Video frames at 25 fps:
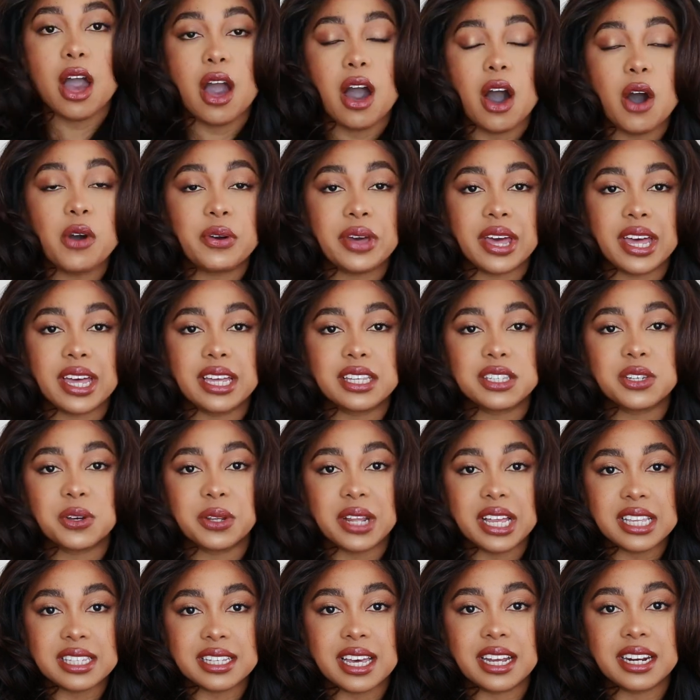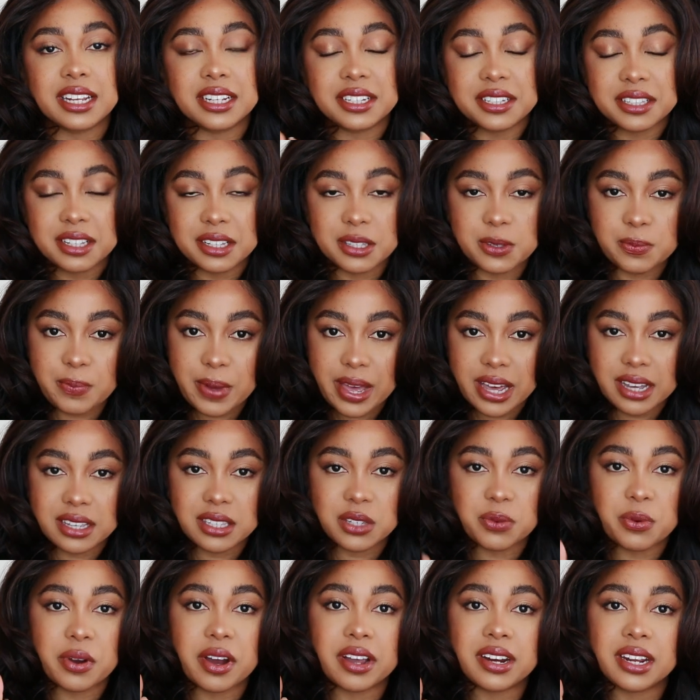Okay, so let's get into the
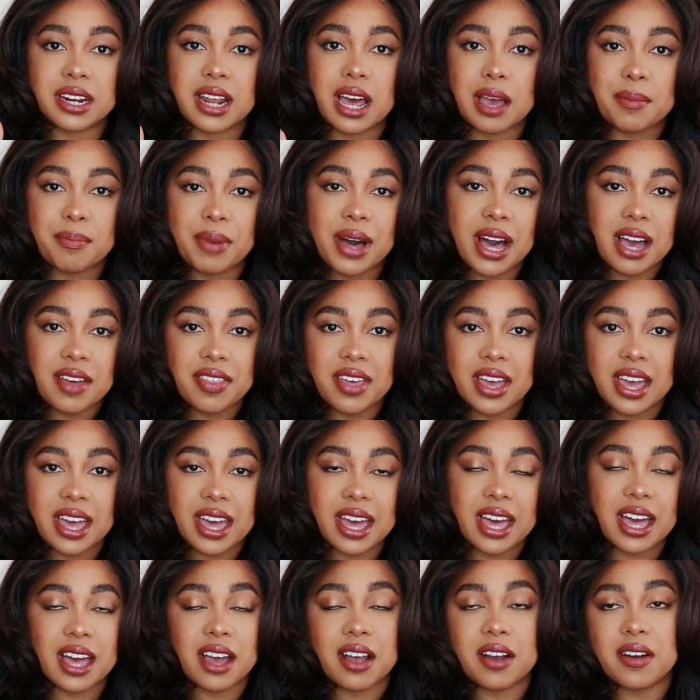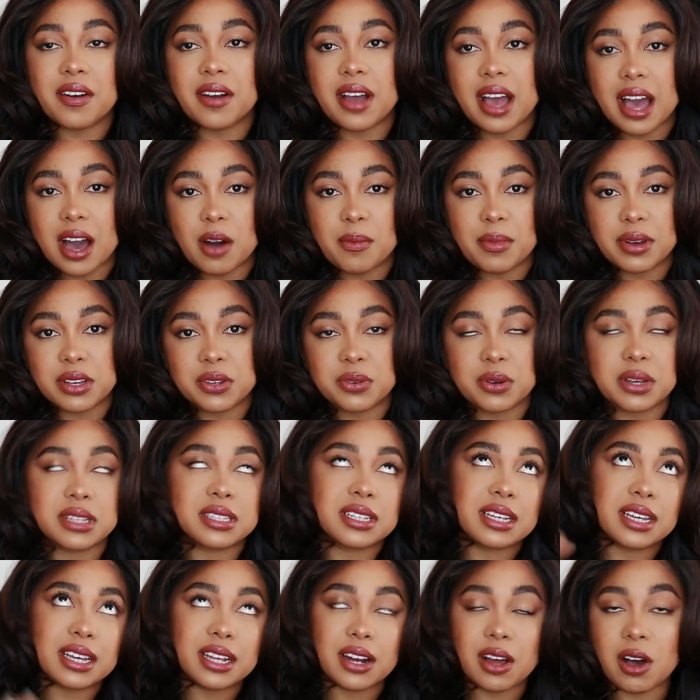specs. Where did I buy the hair? How much was
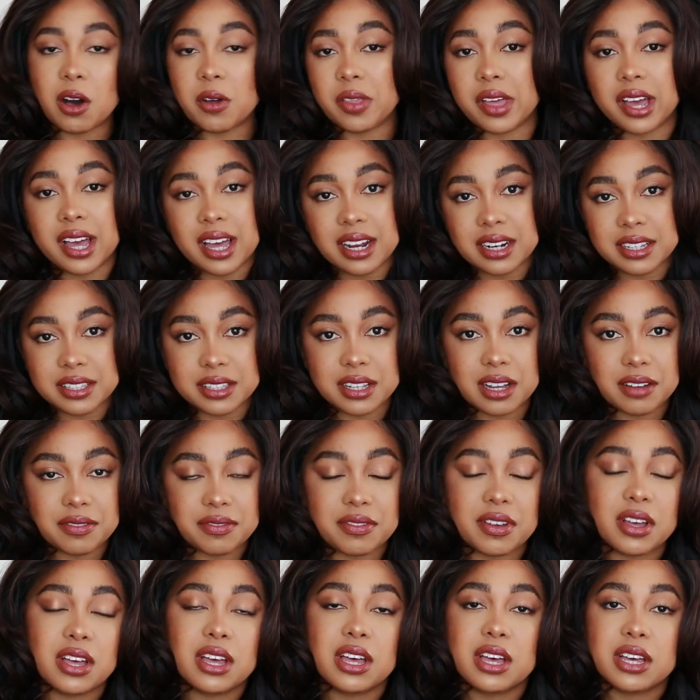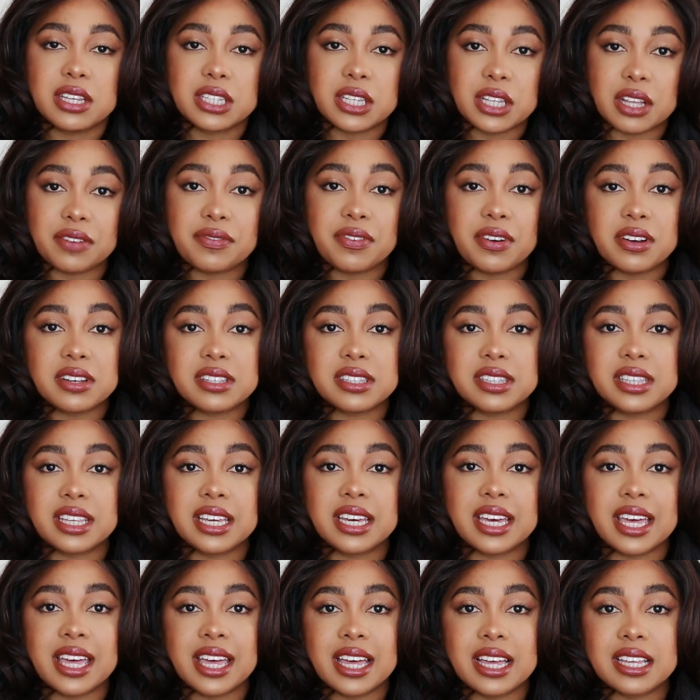it? All that kind of stuff. So the first
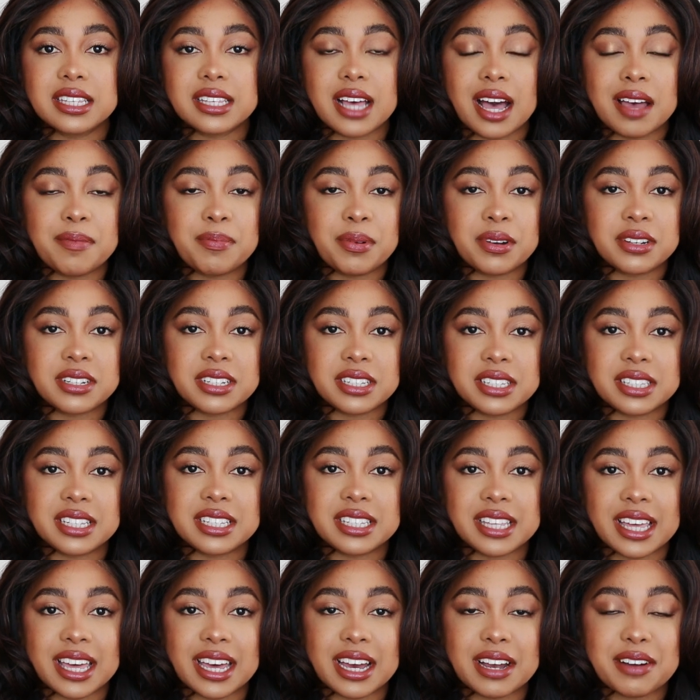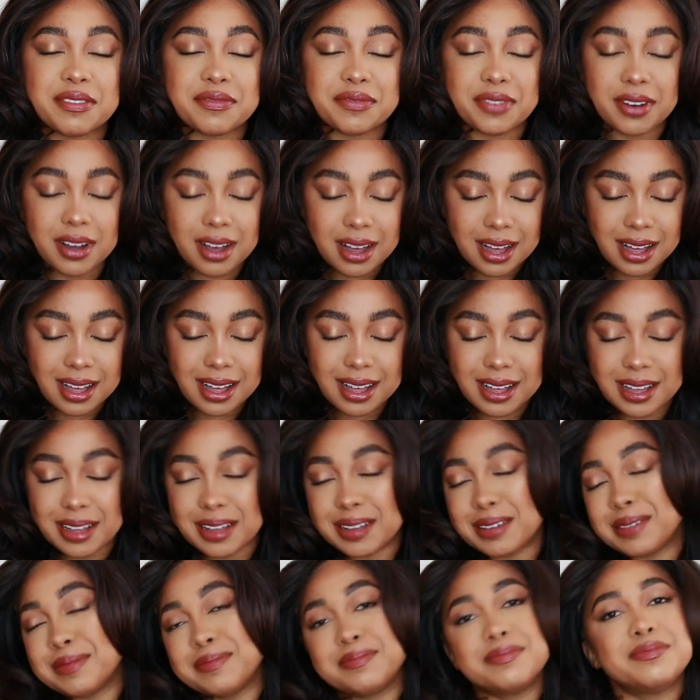thing is I purchased this hair
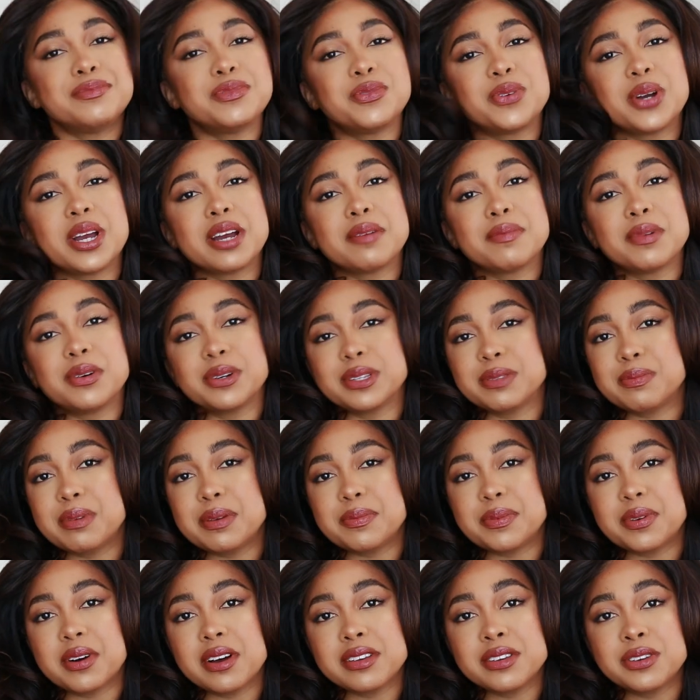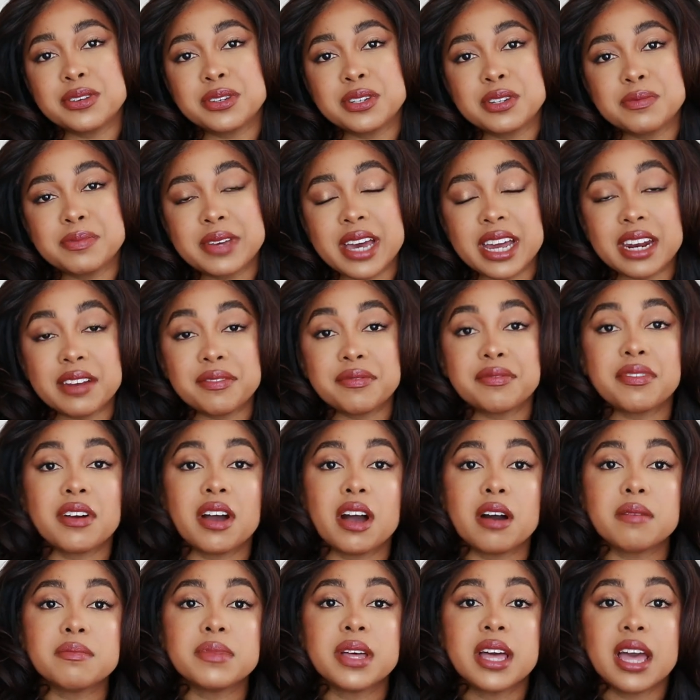from where most people on YouTube get it
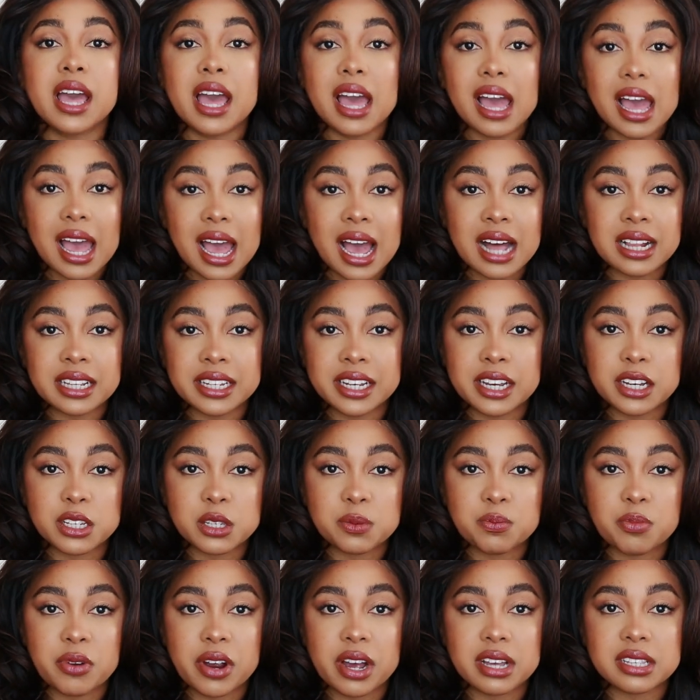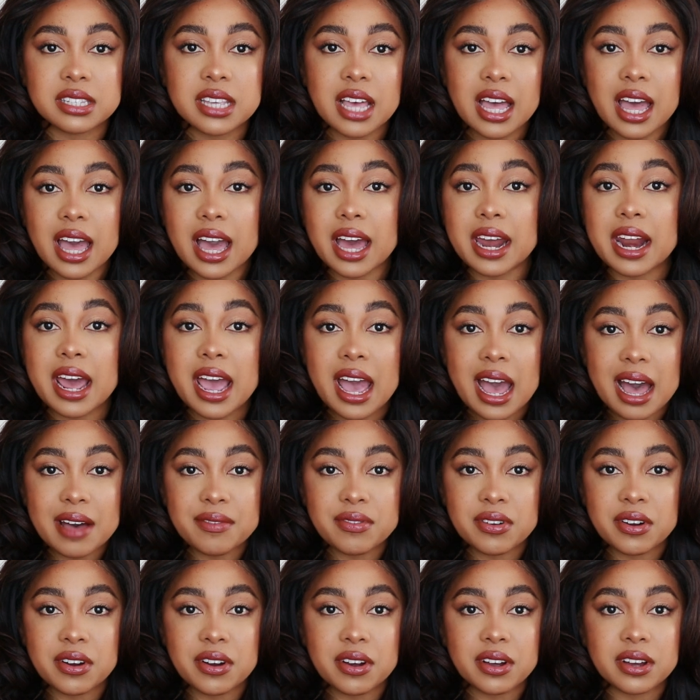from, AliExpress. And I
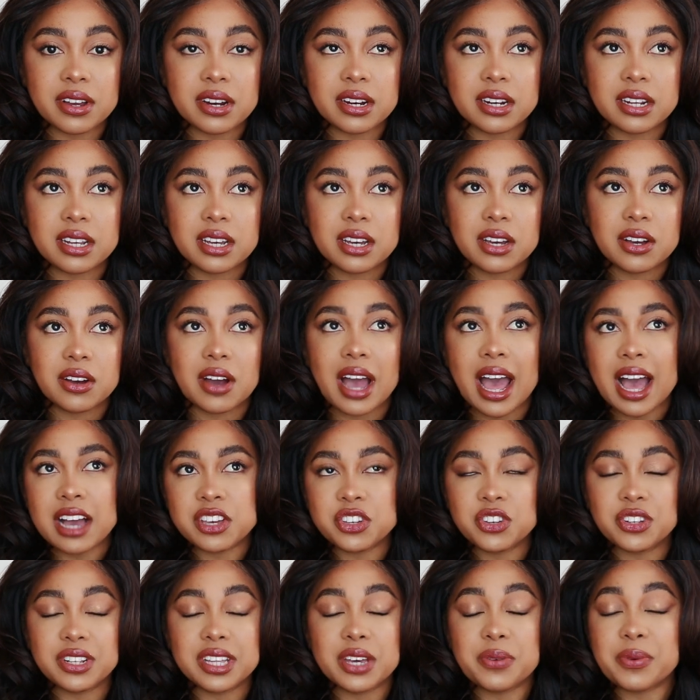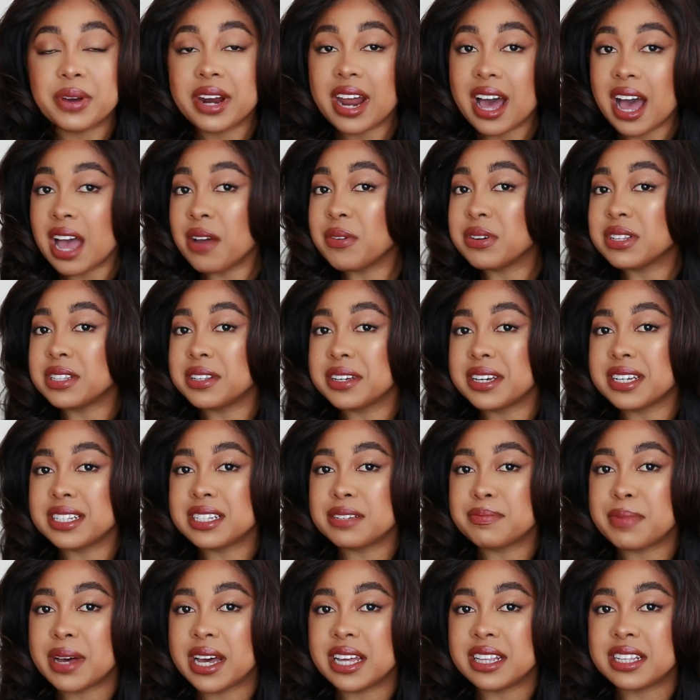have heard, actually, when I was looking
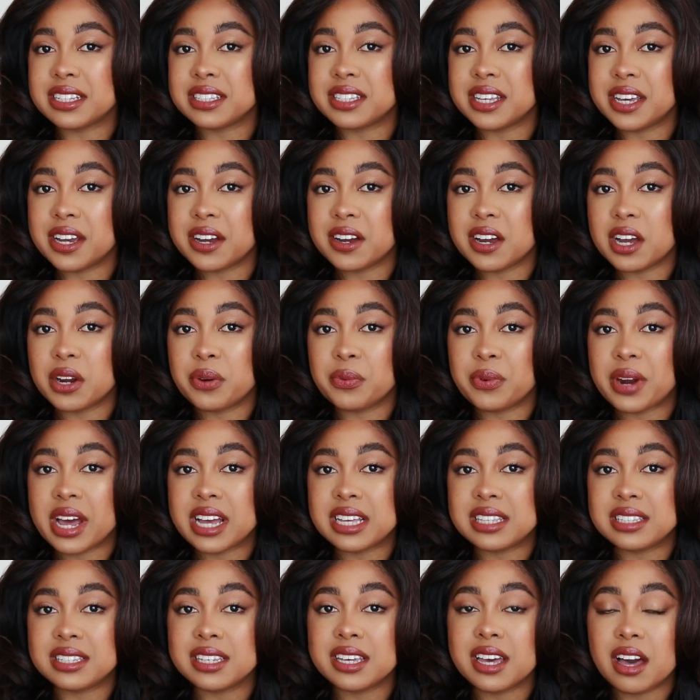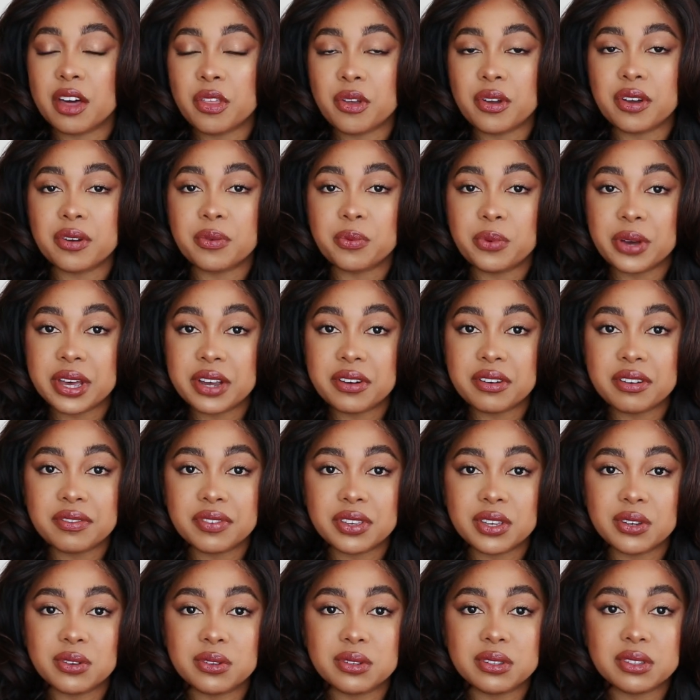to buy this hair and when I see other wig
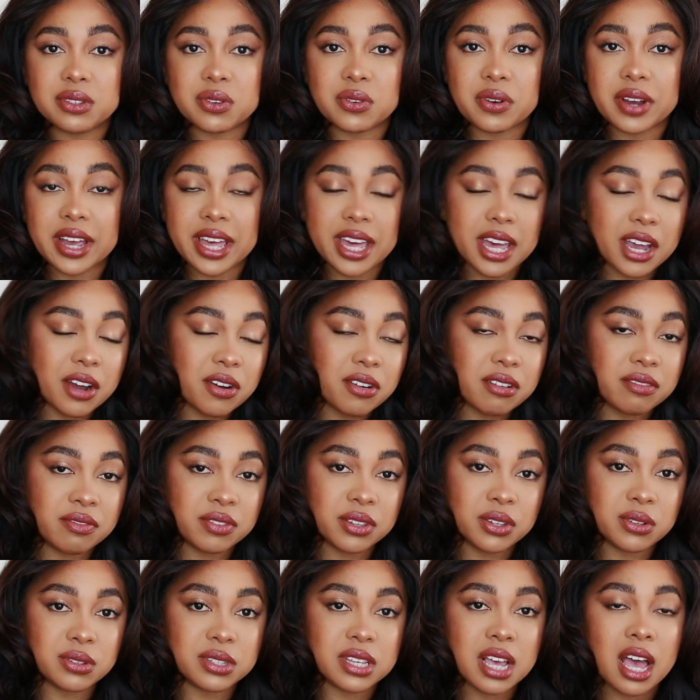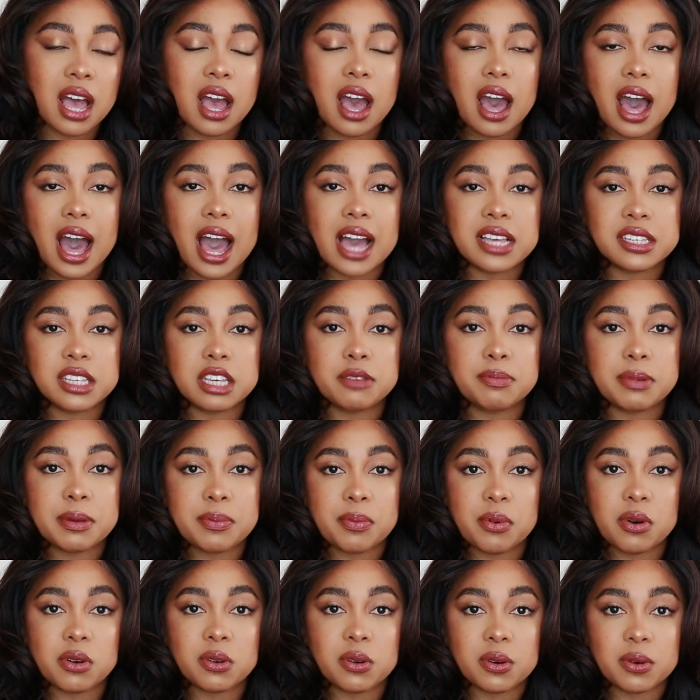reviews or hair reviews, I see
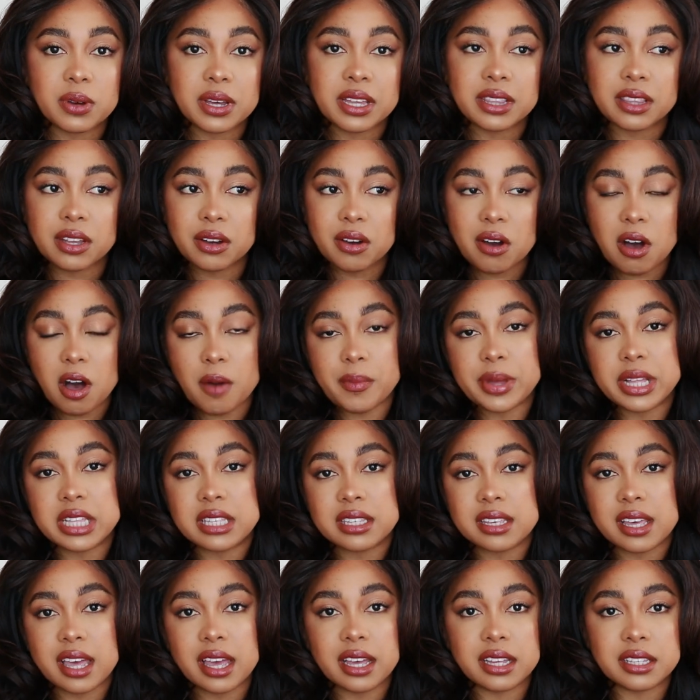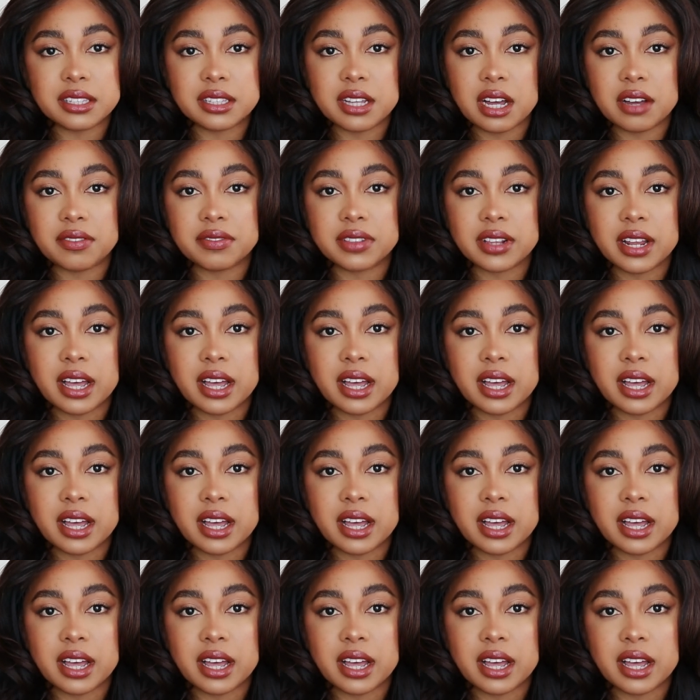people in the comments saying stuff